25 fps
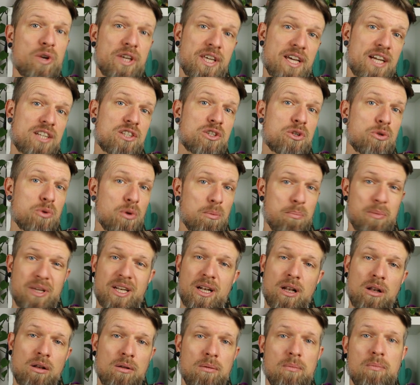we get to a
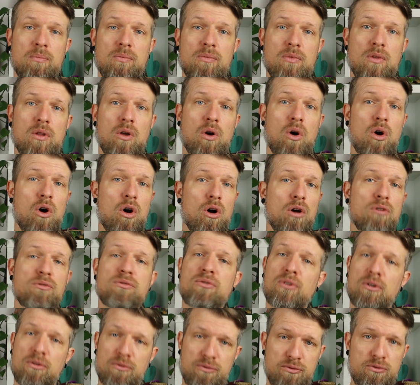middle of
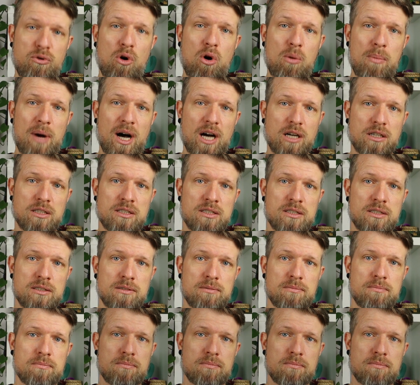4 marks.